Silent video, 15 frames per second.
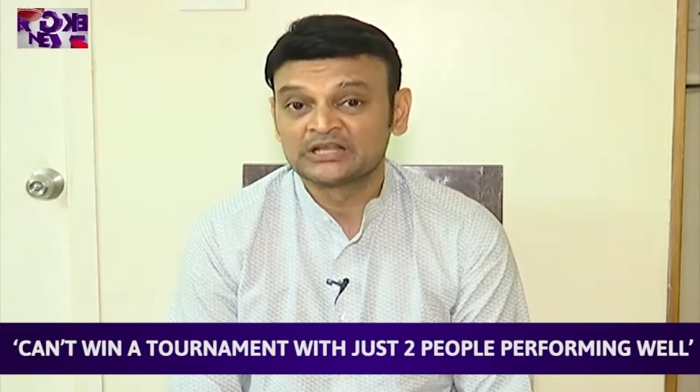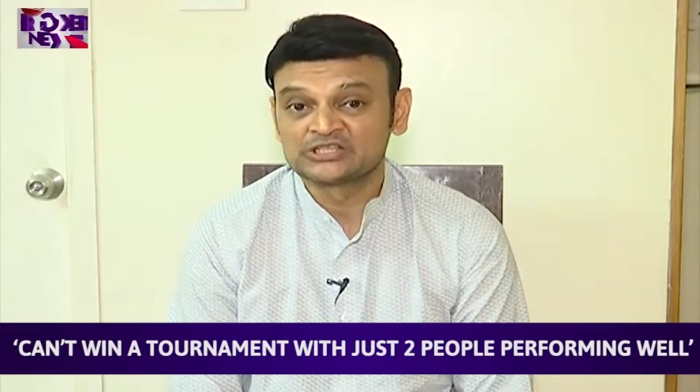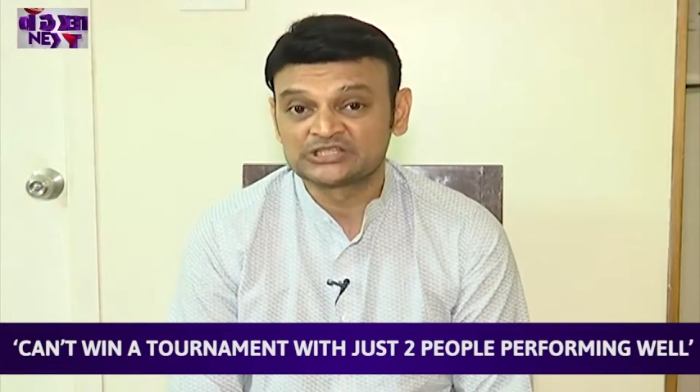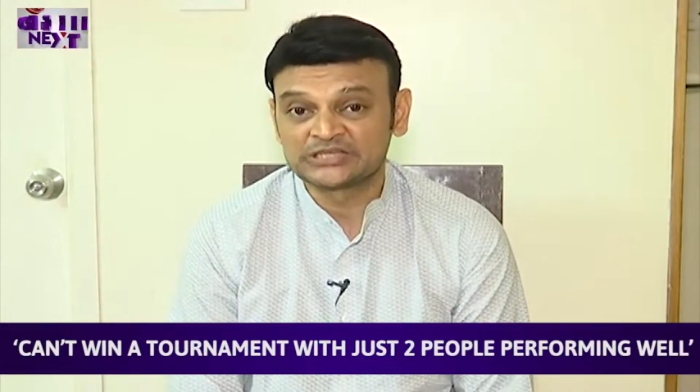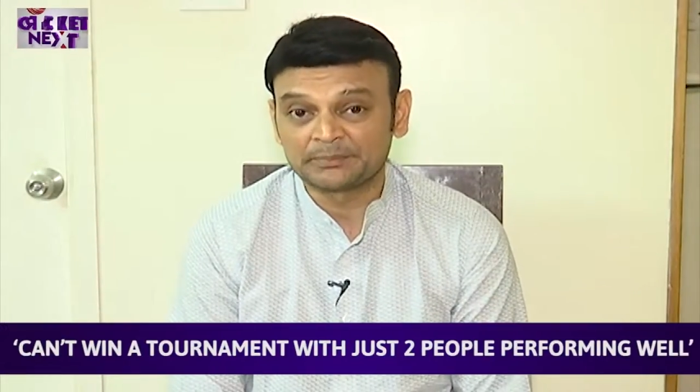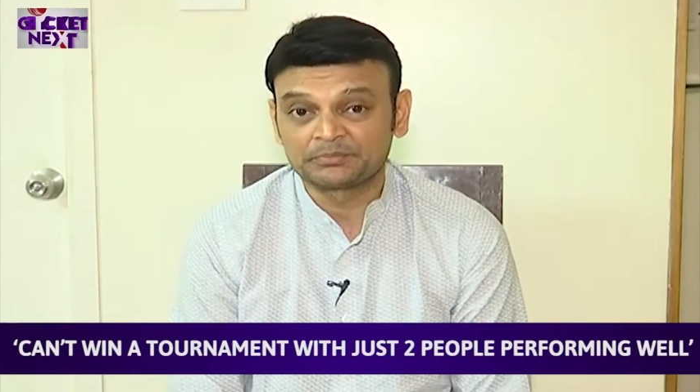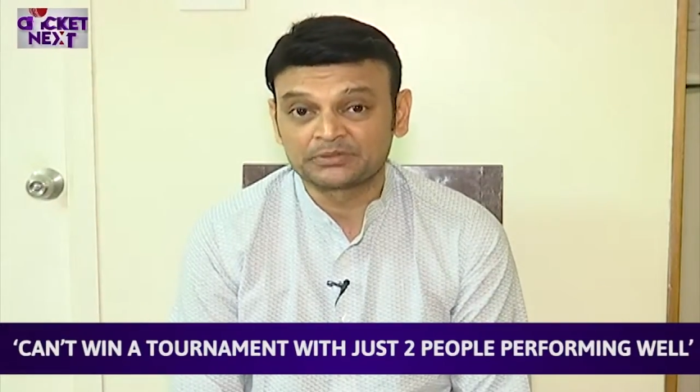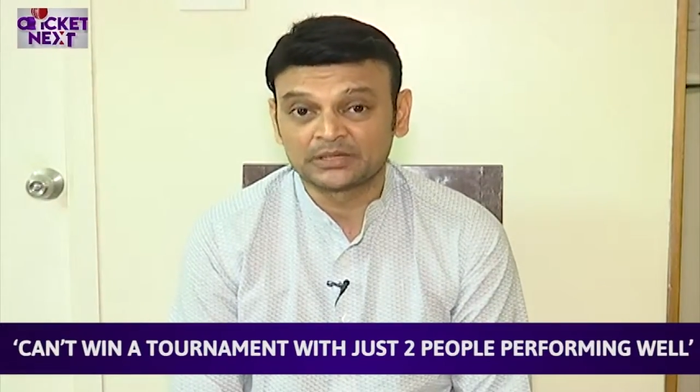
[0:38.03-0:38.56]

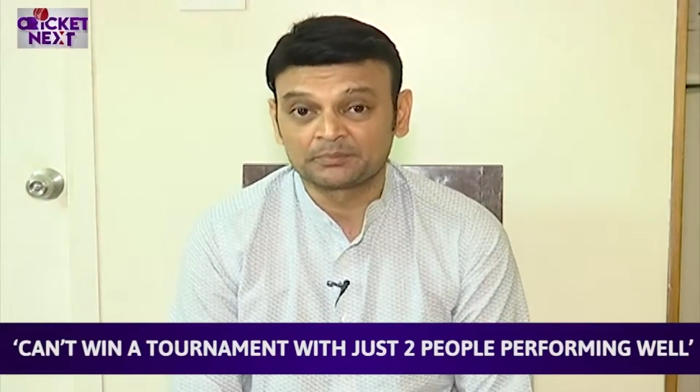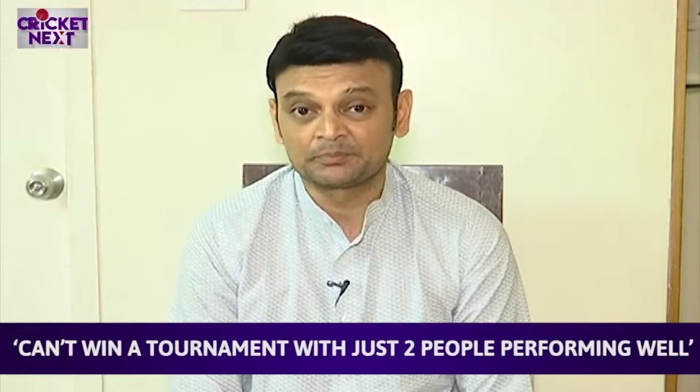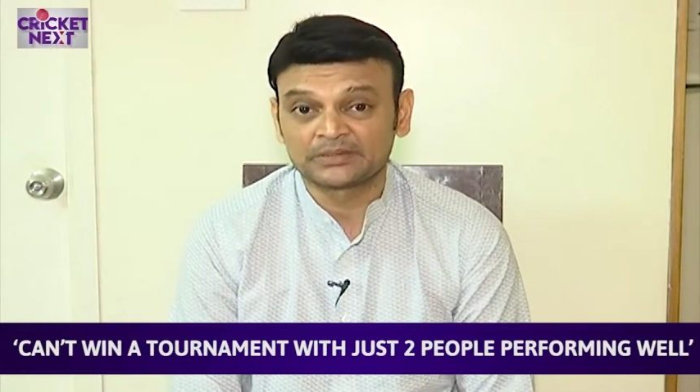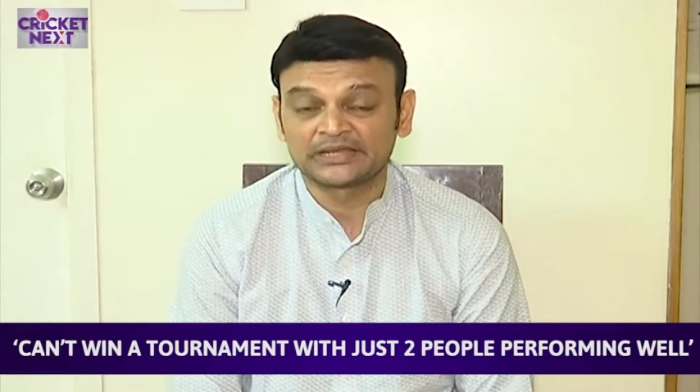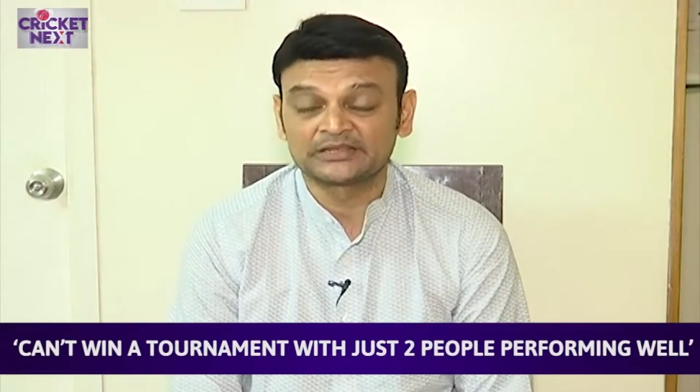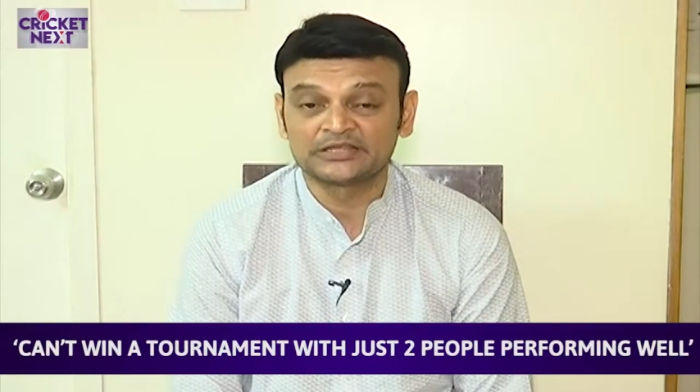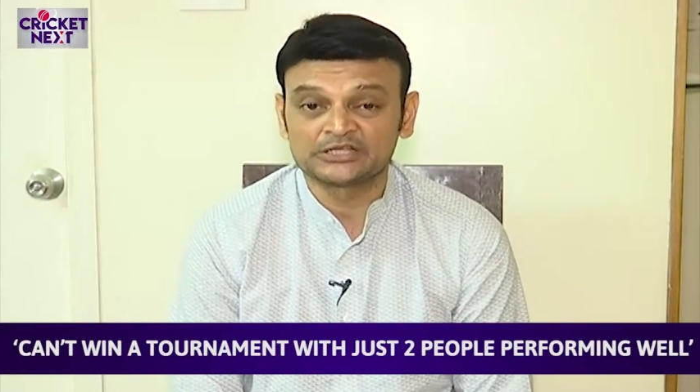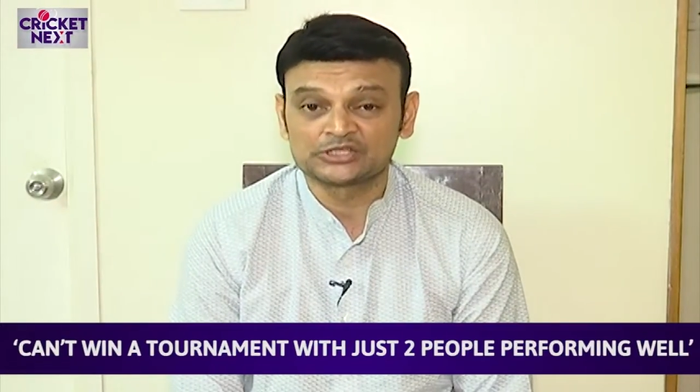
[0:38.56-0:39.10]
stepped up
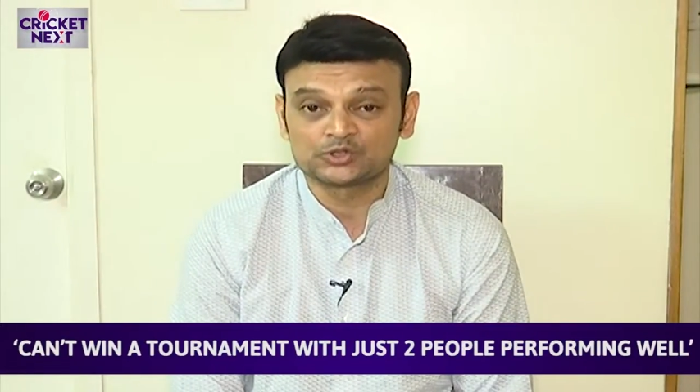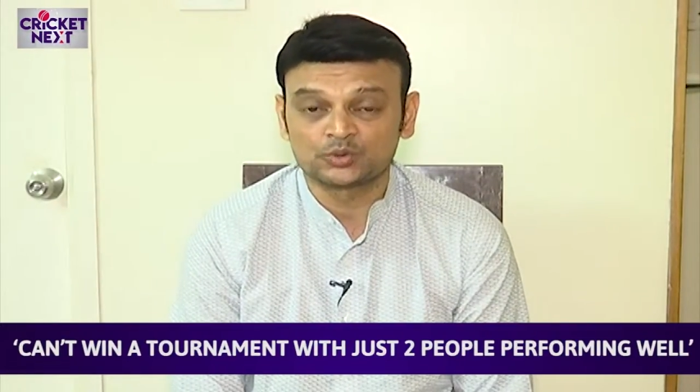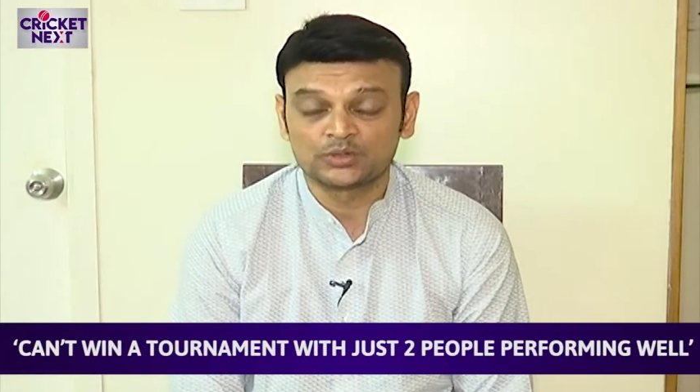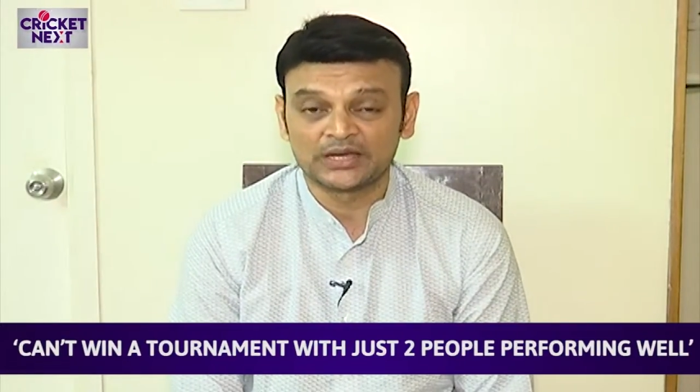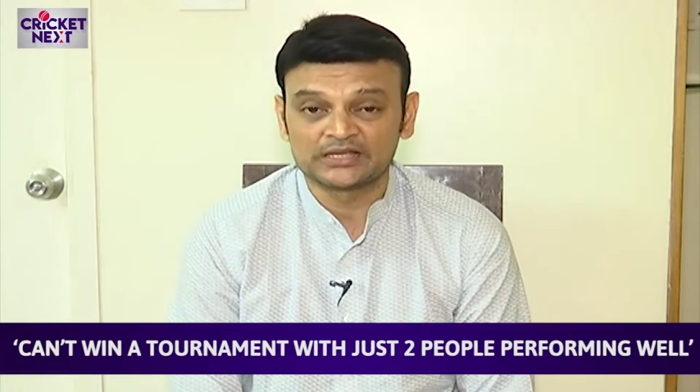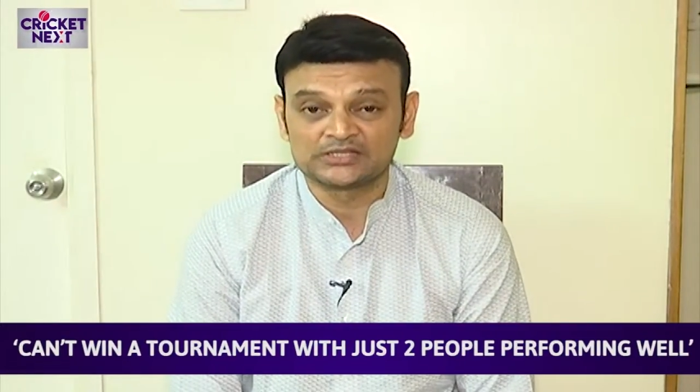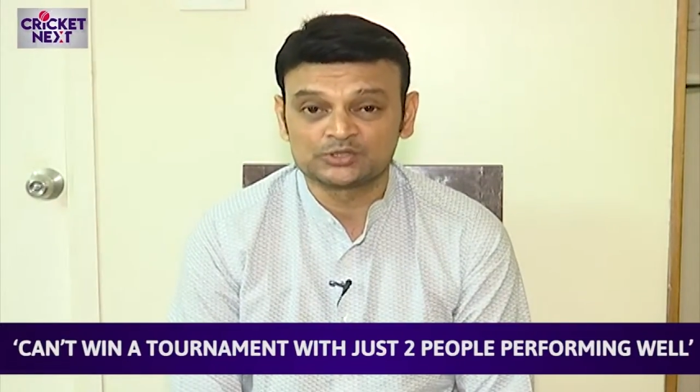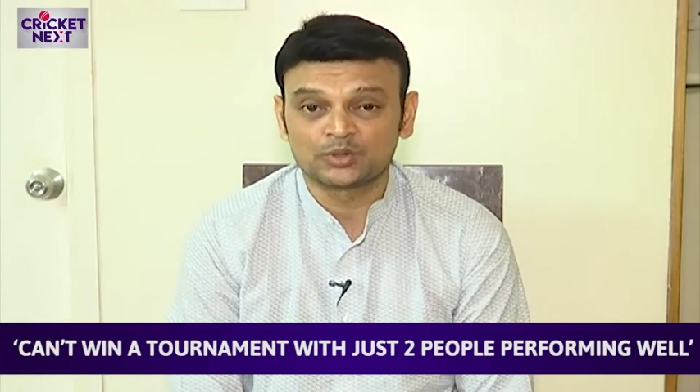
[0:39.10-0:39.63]
like these two
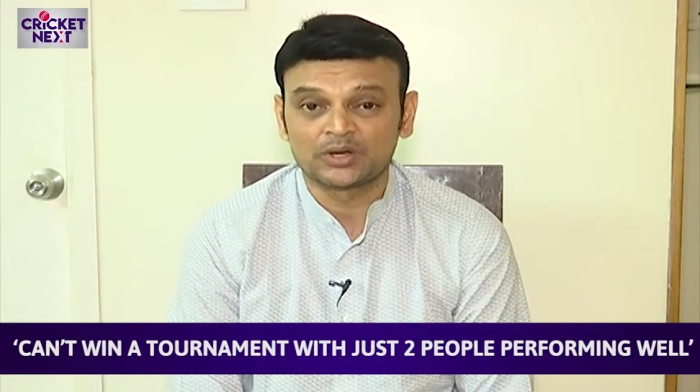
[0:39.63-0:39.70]
guys.